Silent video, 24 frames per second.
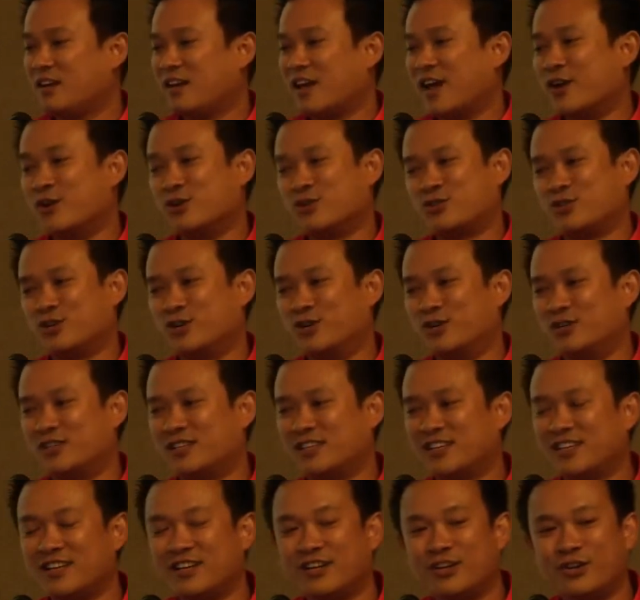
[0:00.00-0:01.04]
And also,
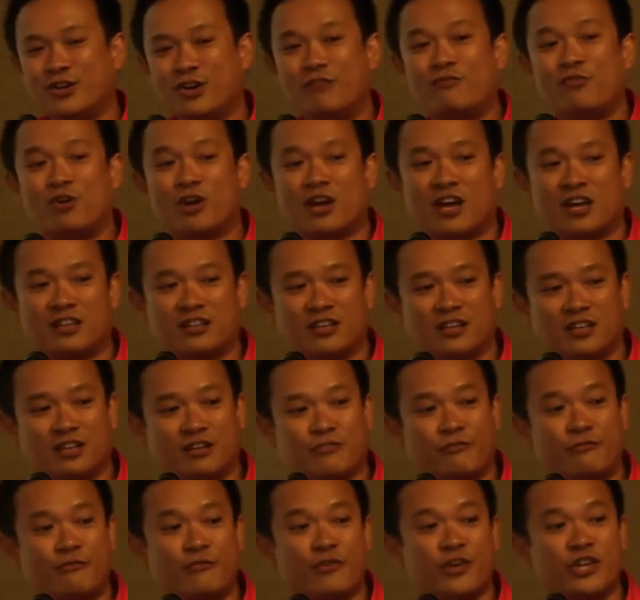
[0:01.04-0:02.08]
not forgetting
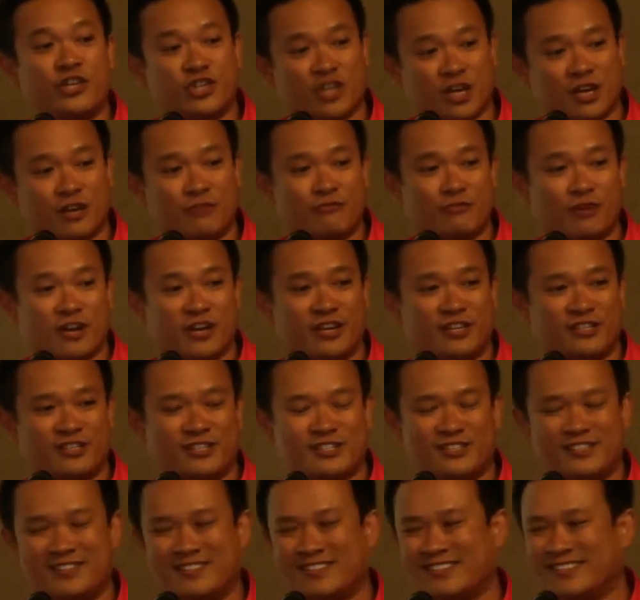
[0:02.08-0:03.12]
the free chicken
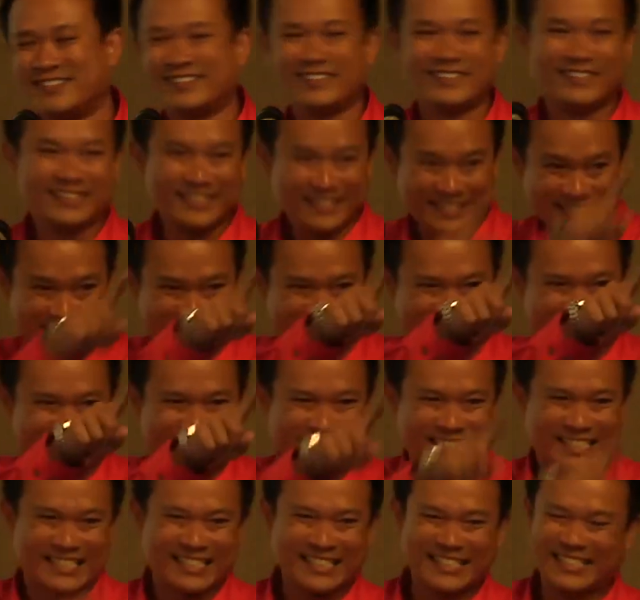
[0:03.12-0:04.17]
rice.
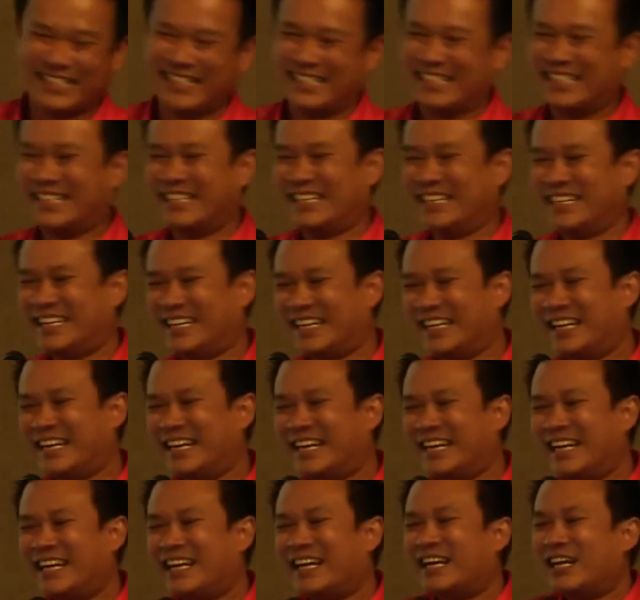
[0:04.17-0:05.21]

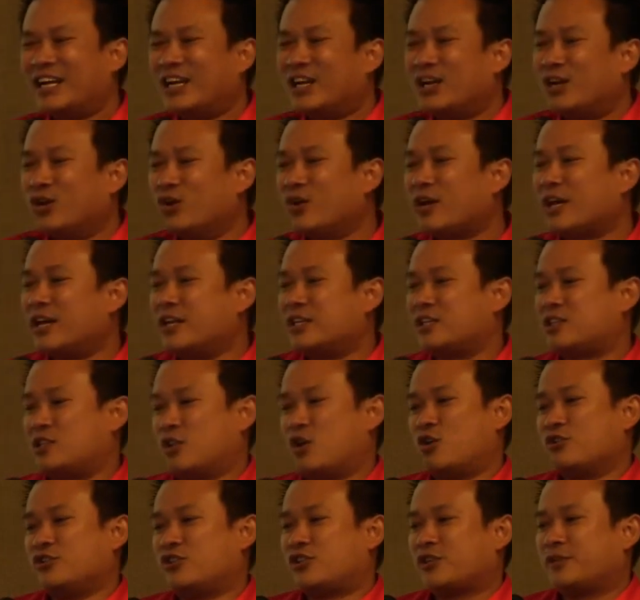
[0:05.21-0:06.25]
Yes. Look at this
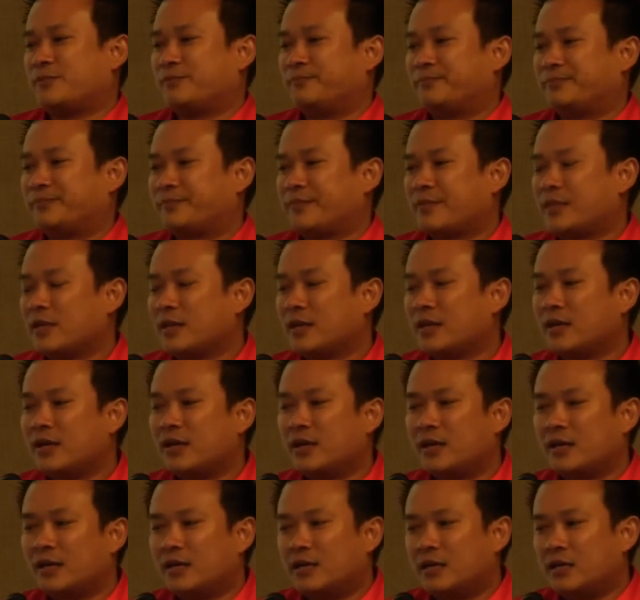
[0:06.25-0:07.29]
launch.
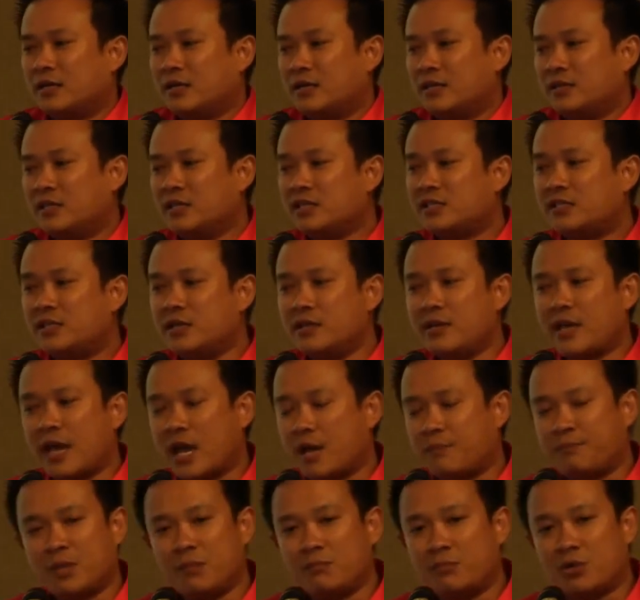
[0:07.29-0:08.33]
This didn't
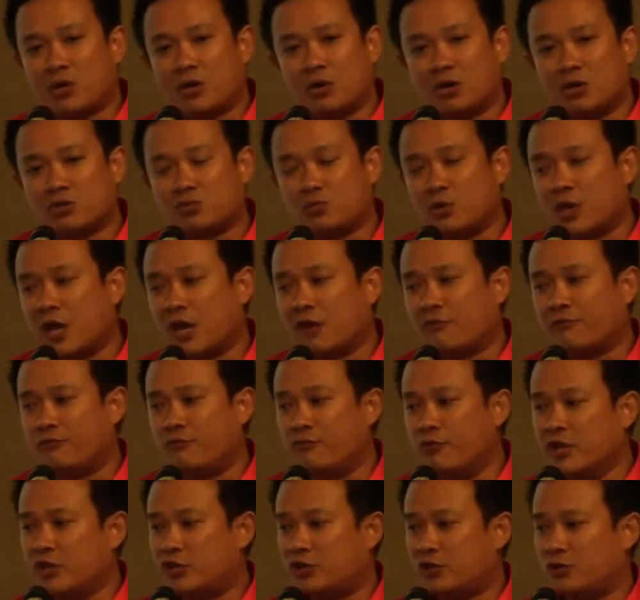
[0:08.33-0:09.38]
happen because we
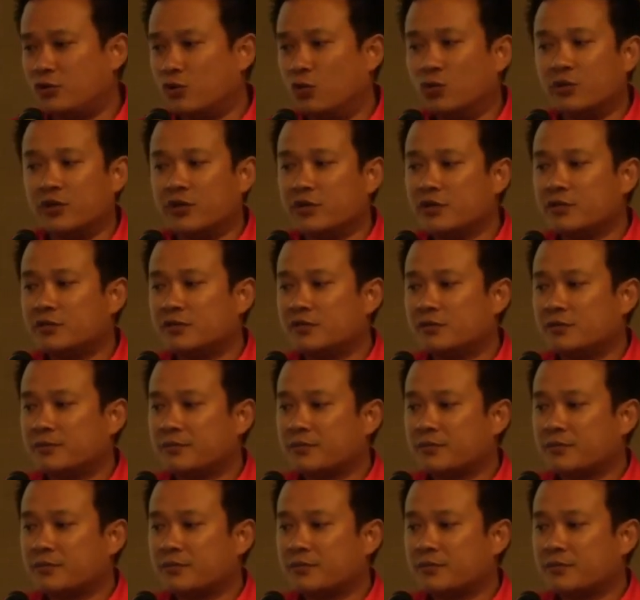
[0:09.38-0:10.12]
have rich donors.